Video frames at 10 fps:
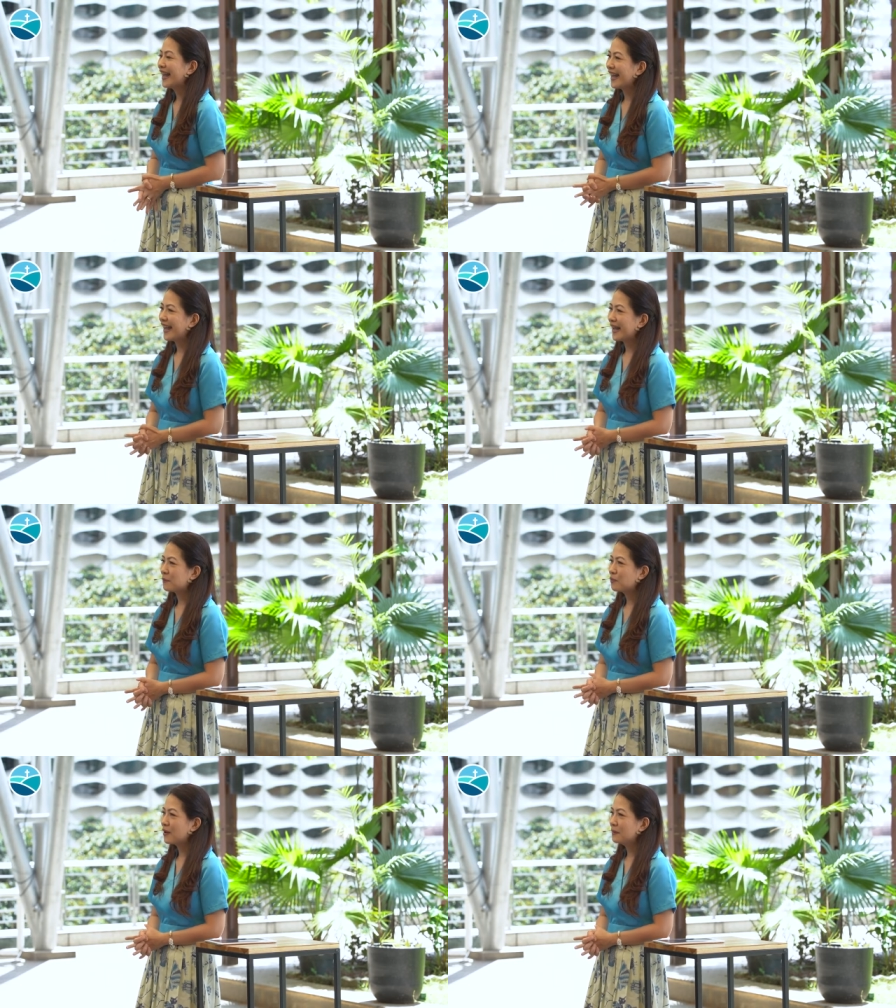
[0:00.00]

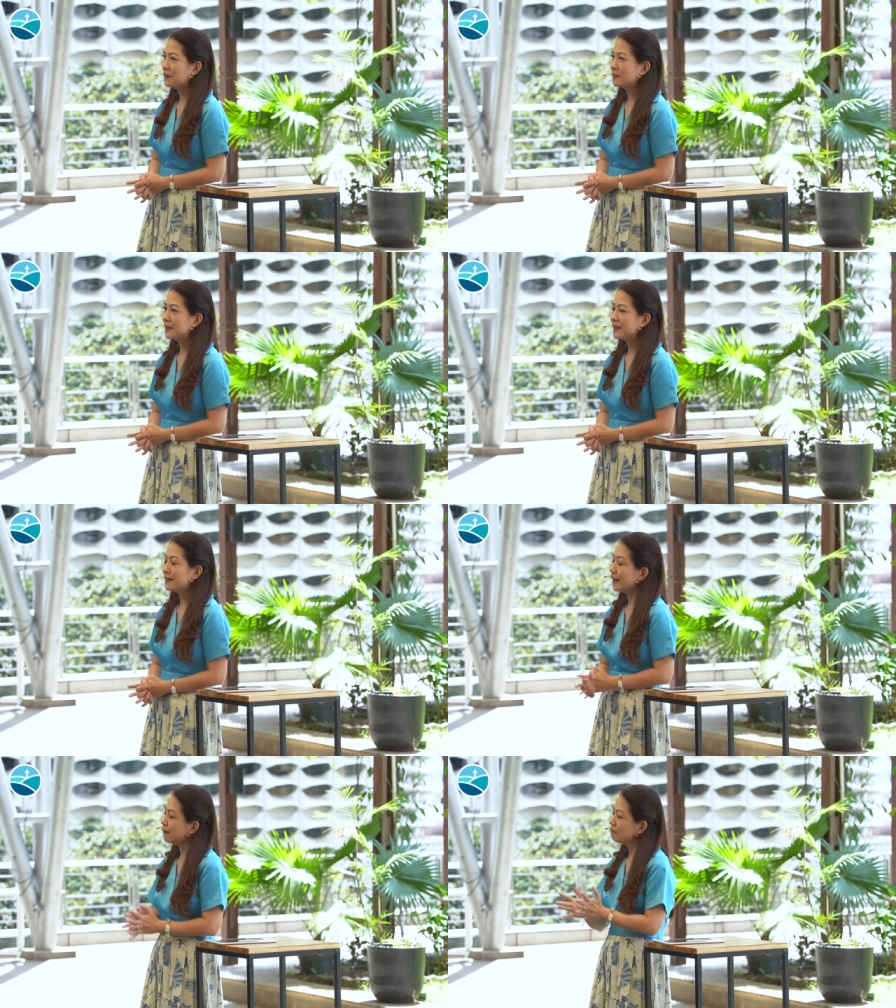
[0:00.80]
and probably
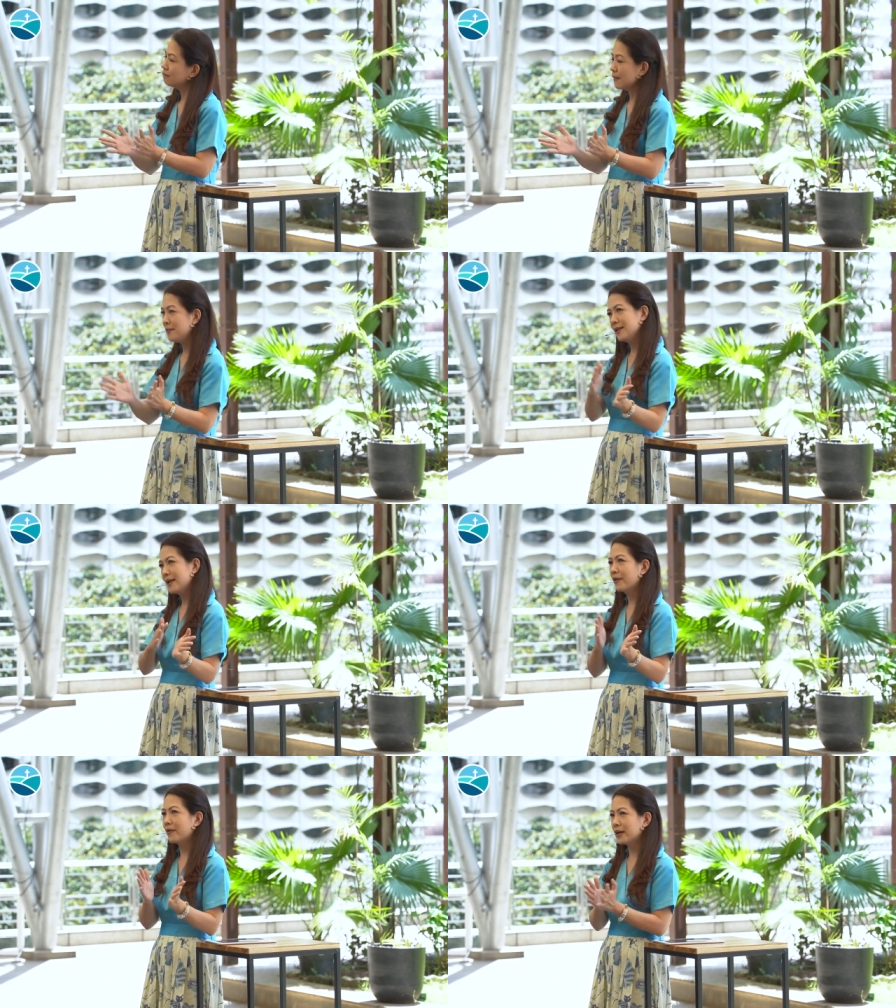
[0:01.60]
they maybe
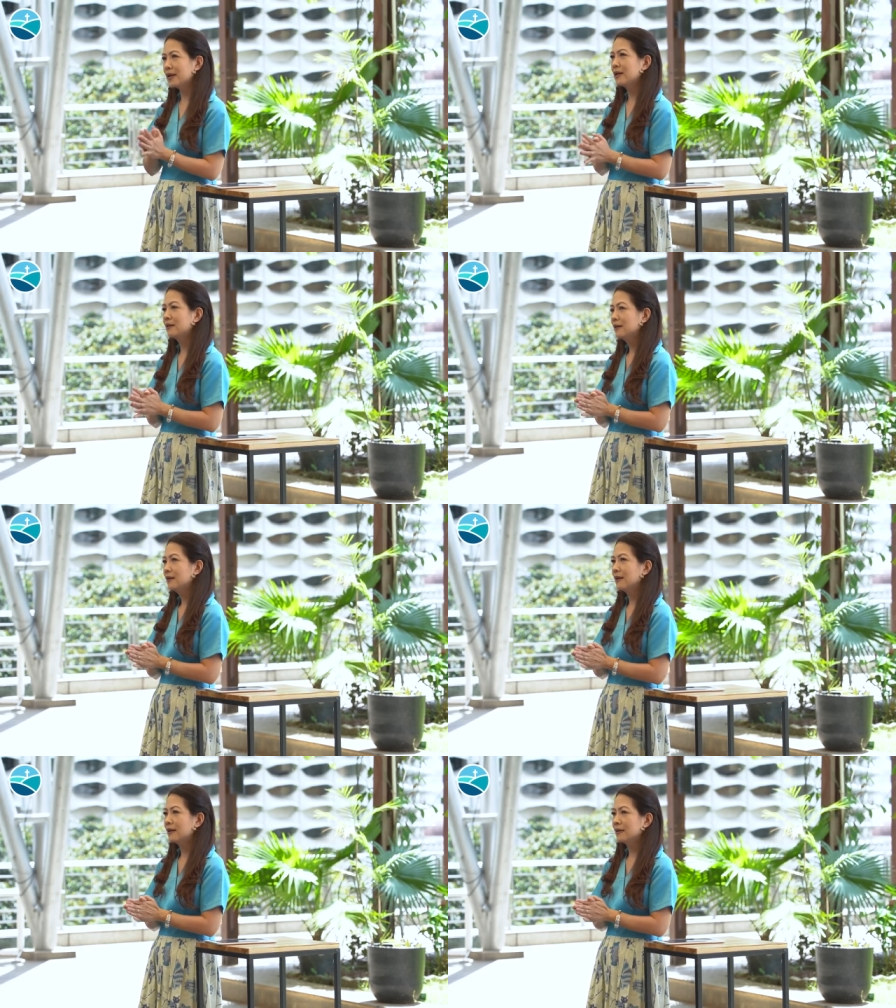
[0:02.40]
they already
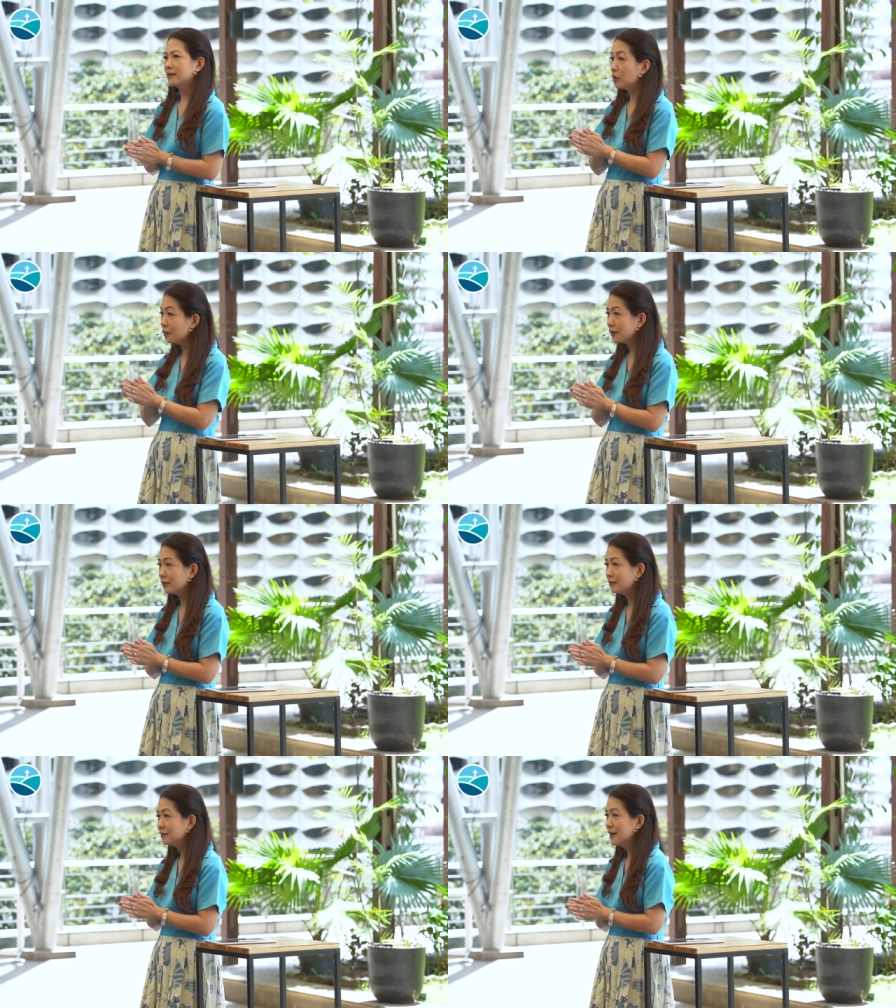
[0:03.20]
uh, told
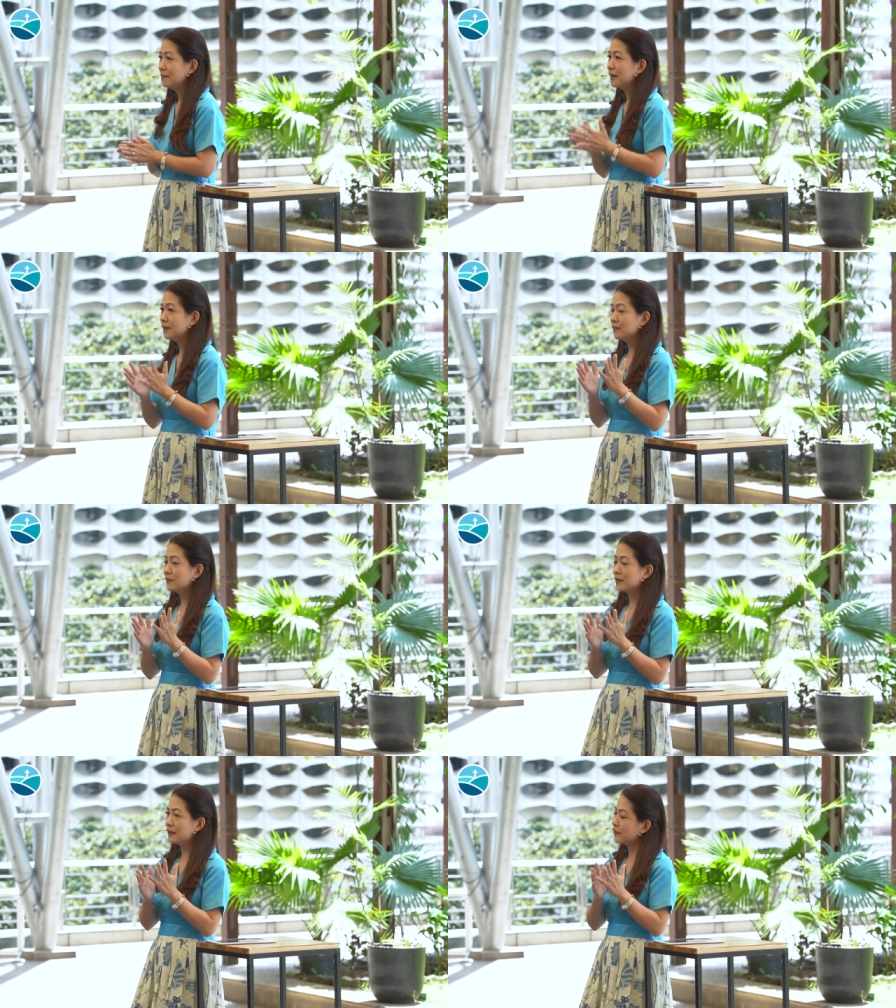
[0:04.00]
you but
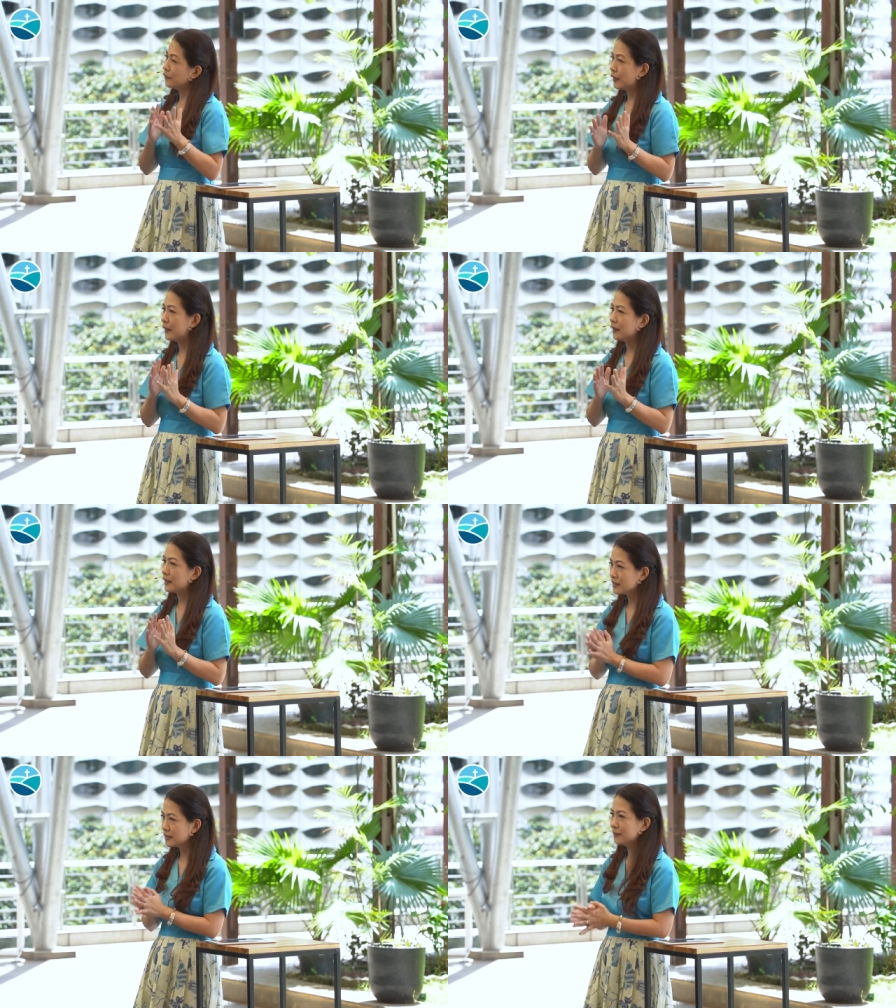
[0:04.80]
you never really
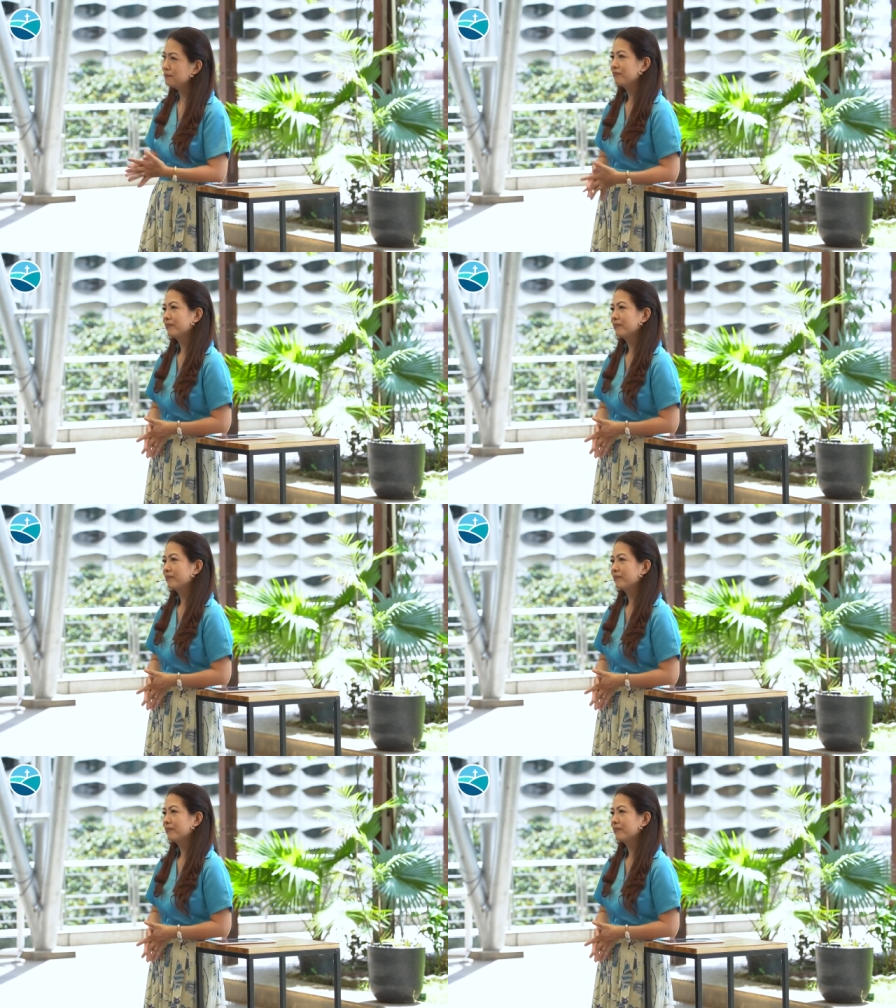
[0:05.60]
listen